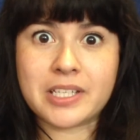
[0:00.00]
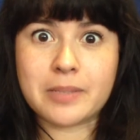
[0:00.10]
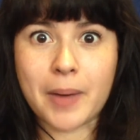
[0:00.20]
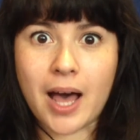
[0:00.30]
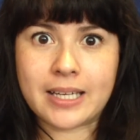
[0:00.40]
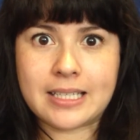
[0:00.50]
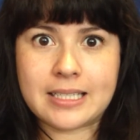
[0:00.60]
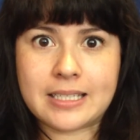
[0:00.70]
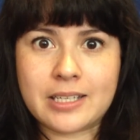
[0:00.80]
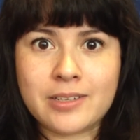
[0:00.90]
Spock
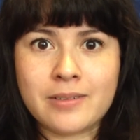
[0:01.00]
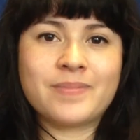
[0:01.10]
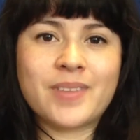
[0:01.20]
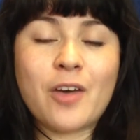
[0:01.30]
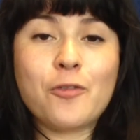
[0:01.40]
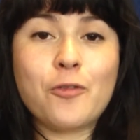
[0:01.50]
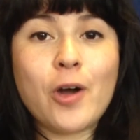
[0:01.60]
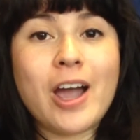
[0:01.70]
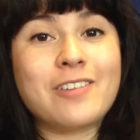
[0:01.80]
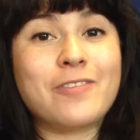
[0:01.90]
is.
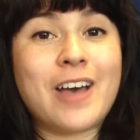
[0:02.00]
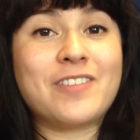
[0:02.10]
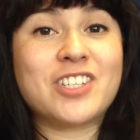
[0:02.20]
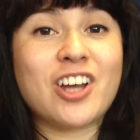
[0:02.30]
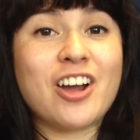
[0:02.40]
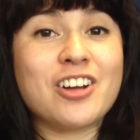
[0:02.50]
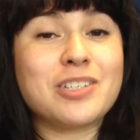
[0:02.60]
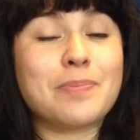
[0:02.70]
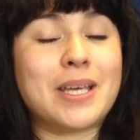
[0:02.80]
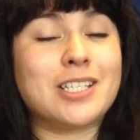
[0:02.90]
4 out of 5
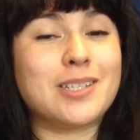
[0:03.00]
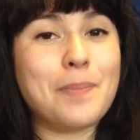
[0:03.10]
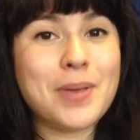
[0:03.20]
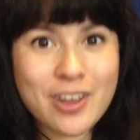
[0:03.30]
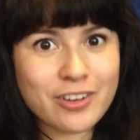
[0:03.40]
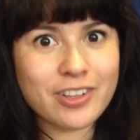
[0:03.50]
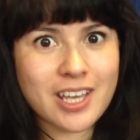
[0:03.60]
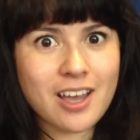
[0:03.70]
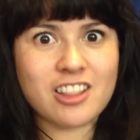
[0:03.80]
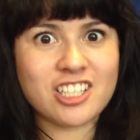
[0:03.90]
stars based
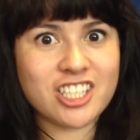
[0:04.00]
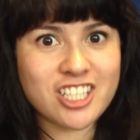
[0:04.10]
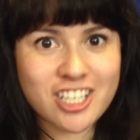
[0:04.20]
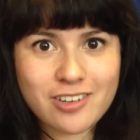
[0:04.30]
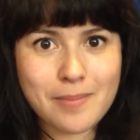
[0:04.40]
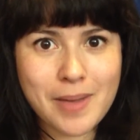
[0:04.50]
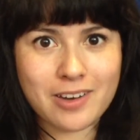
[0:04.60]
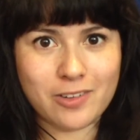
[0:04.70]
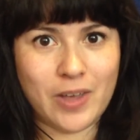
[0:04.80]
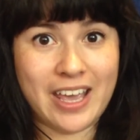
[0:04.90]
purely on the sheer
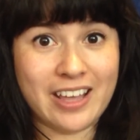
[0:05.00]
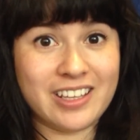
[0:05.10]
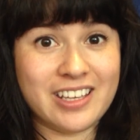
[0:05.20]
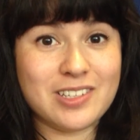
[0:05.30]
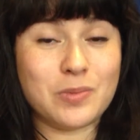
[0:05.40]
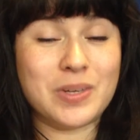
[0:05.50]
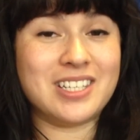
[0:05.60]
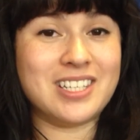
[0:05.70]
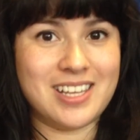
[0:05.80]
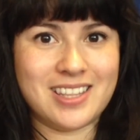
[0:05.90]
amount of aliens we
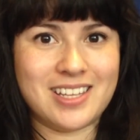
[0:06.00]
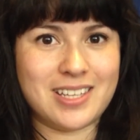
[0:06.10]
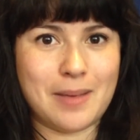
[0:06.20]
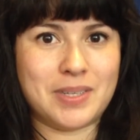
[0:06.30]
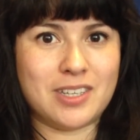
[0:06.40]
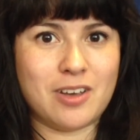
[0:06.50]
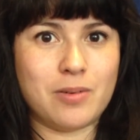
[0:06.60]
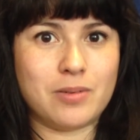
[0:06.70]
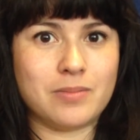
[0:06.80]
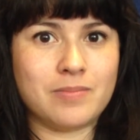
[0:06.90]
see in this
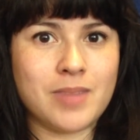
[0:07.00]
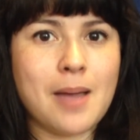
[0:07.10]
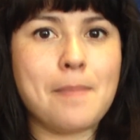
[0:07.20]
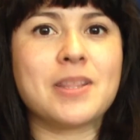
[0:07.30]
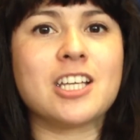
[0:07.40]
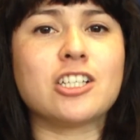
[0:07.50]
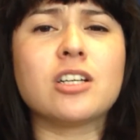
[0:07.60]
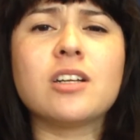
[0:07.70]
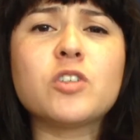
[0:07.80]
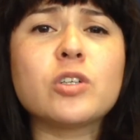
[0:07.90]
episode. But they
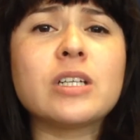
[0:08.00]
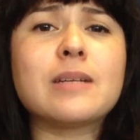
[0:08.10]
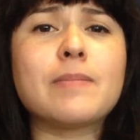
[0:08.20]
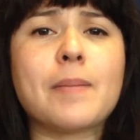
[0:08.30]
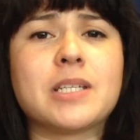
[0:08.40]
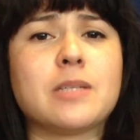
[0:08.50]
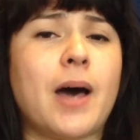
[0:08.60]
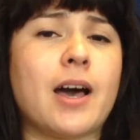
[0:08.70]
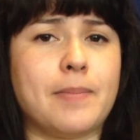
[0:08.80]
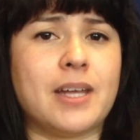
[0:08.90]
should have treated Mama
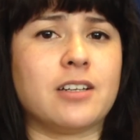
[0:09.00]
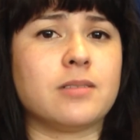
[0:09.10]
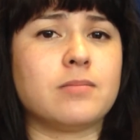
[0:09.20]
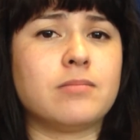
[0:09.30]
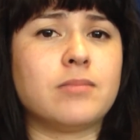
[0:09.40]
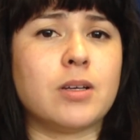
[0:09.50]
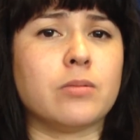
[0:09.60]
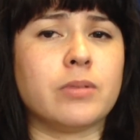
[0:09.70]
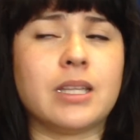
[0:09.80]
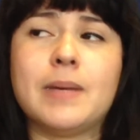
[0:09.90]
Spock better. They were
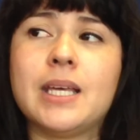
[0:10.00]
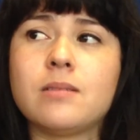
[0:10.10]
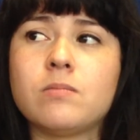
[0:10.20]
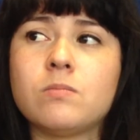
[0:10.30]
really mean.